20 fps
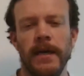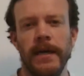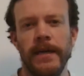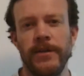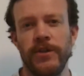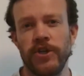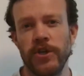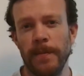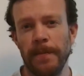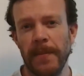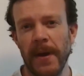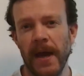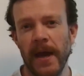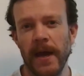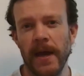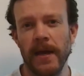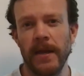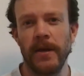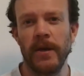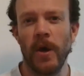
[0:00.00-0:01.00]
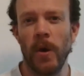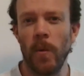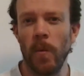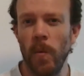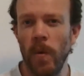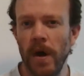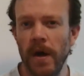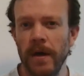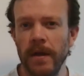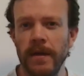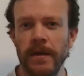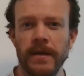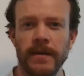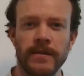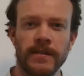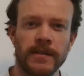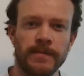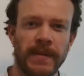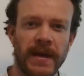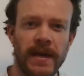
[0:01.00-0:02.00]
Japan won
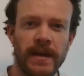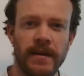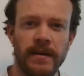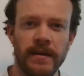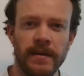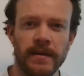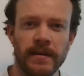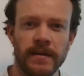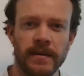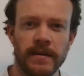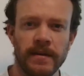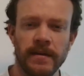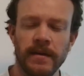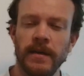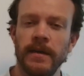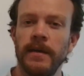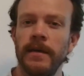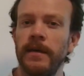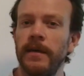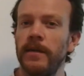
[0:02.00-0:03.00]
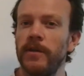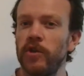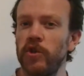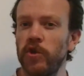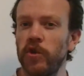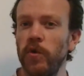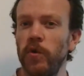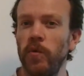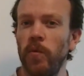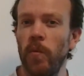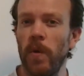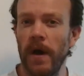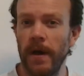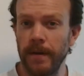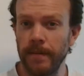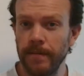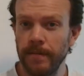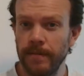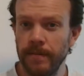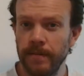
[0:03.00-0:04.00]
Spain 2-1.
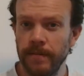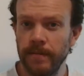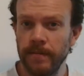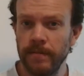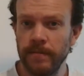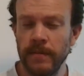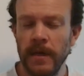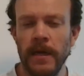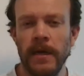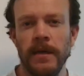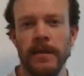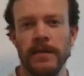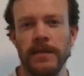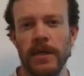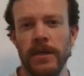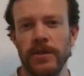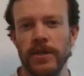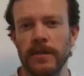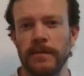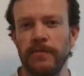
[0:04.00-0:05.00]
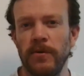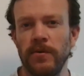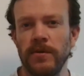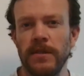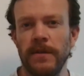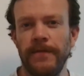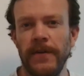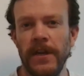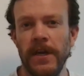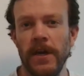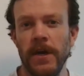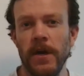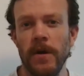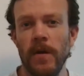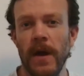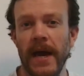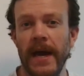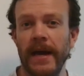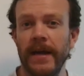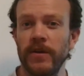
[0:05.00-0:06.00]
So just pause the
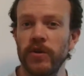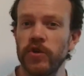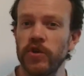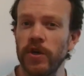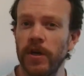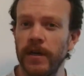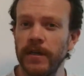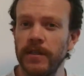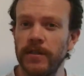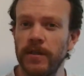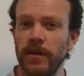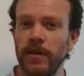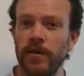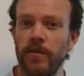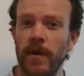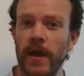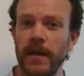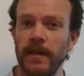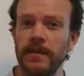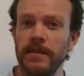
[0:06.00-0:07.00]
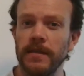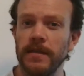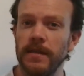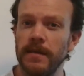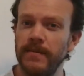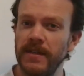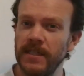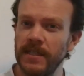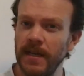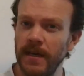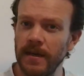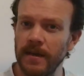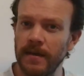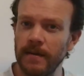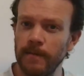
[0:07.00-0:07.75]
video and try to correct the mistake.